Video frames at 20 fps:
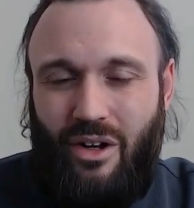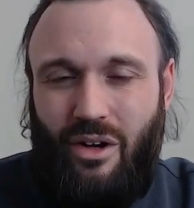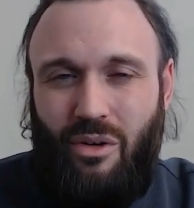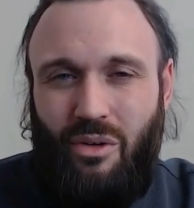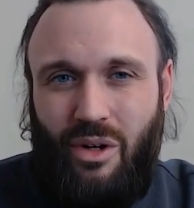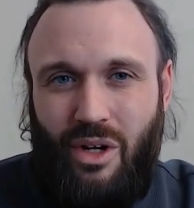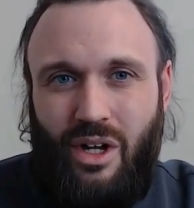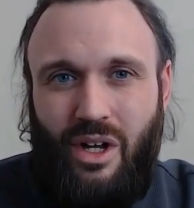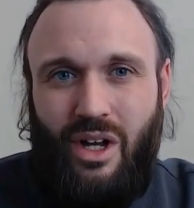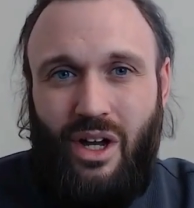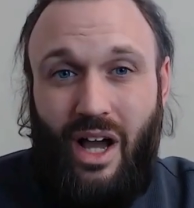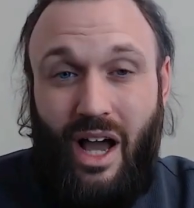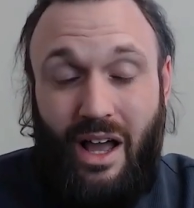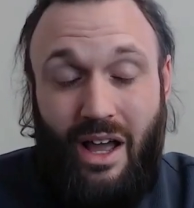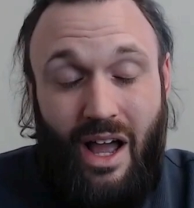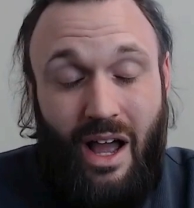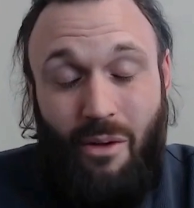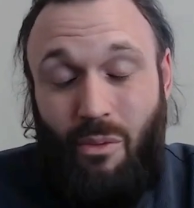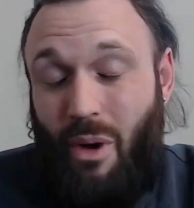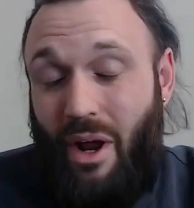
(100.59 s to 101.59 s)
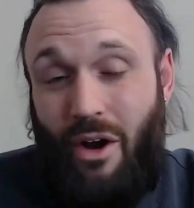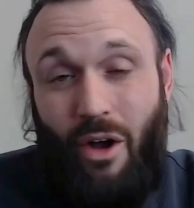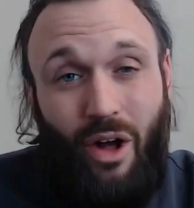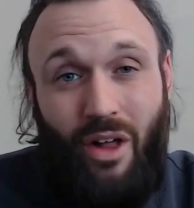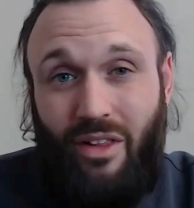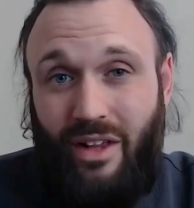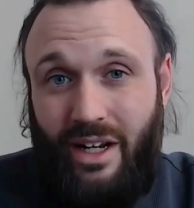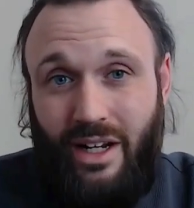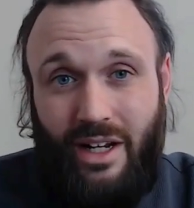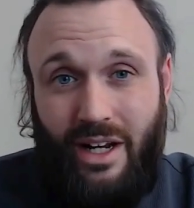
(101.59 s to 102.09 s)
So I, I
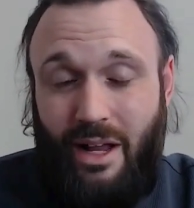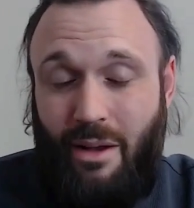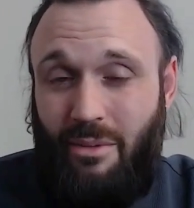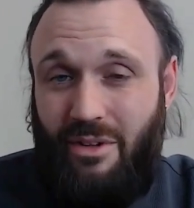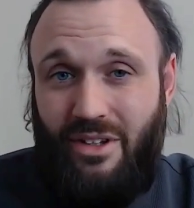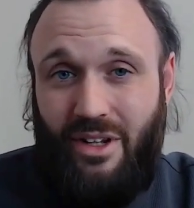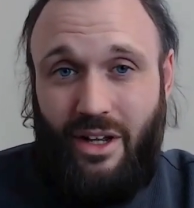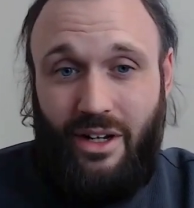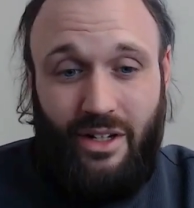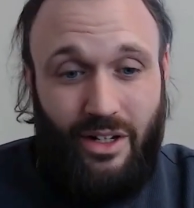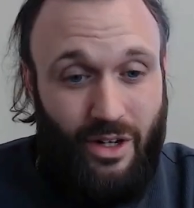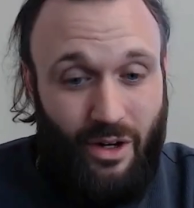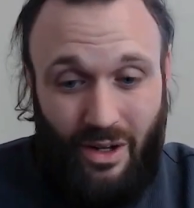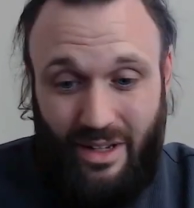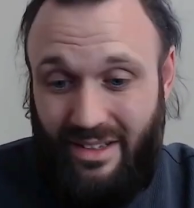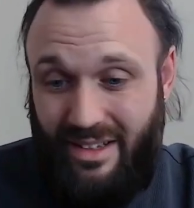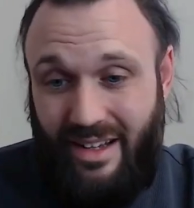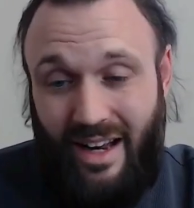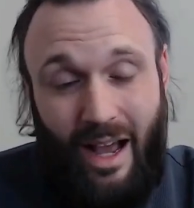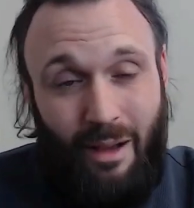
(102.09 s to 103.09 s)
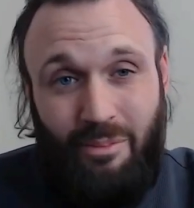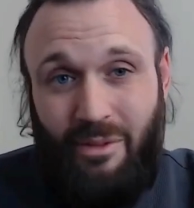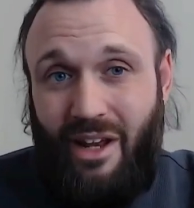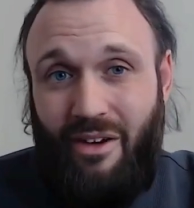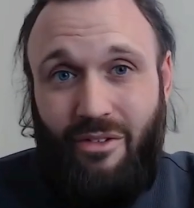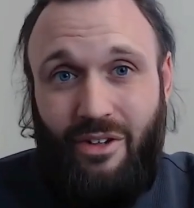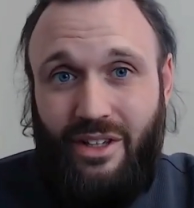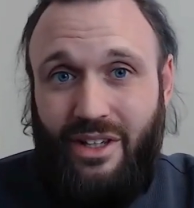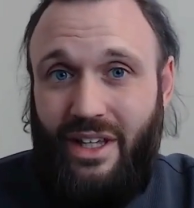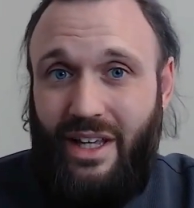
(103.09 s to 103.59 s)
went all in on Amazon. You know, I
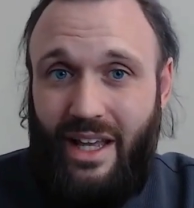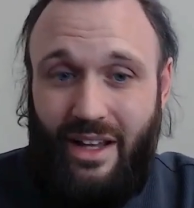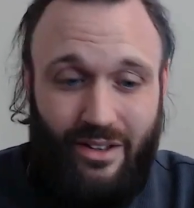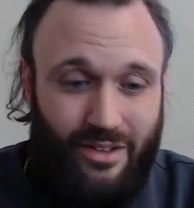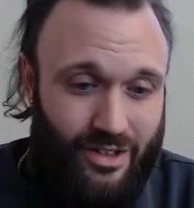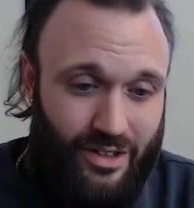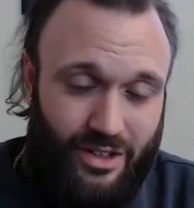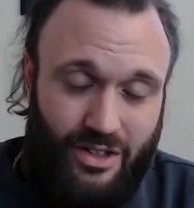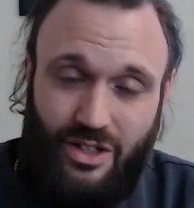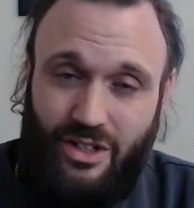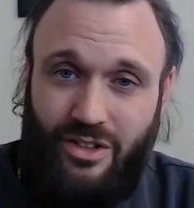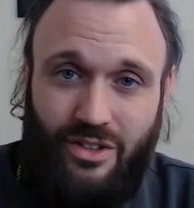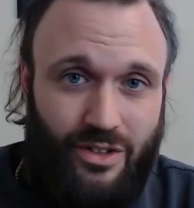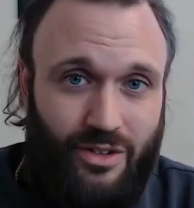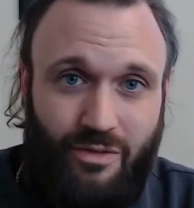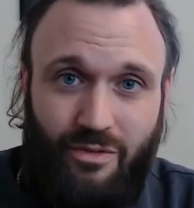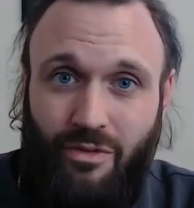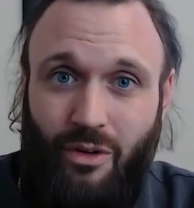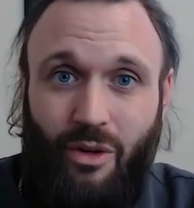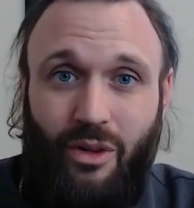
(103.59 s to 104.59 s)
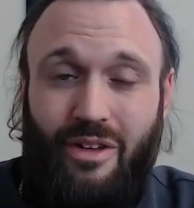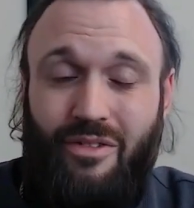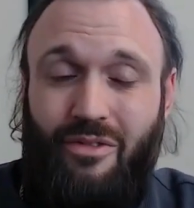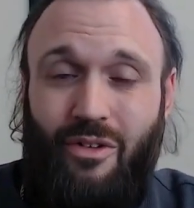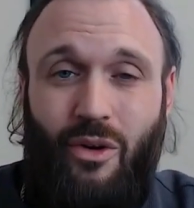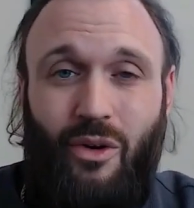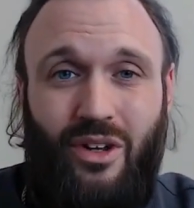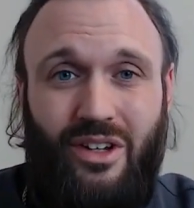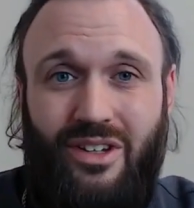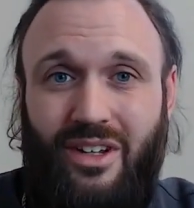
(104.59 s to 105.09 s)
stopped everything else and just
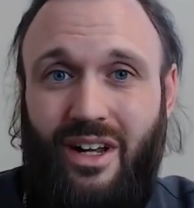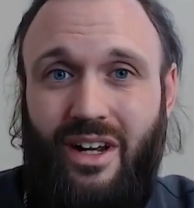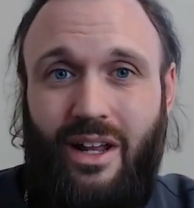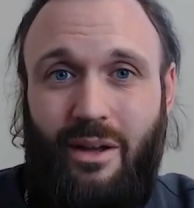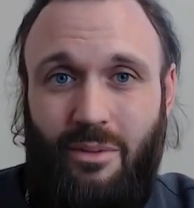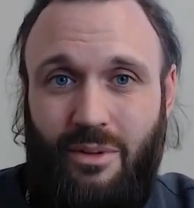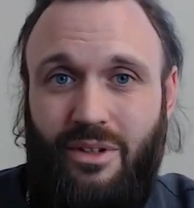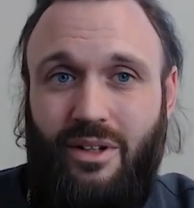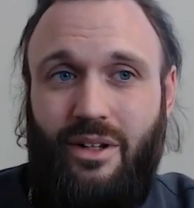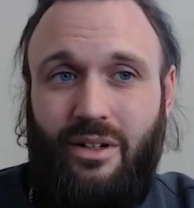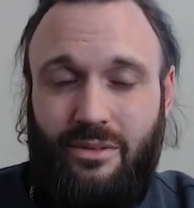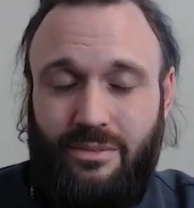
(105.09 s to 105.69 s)
fully focused on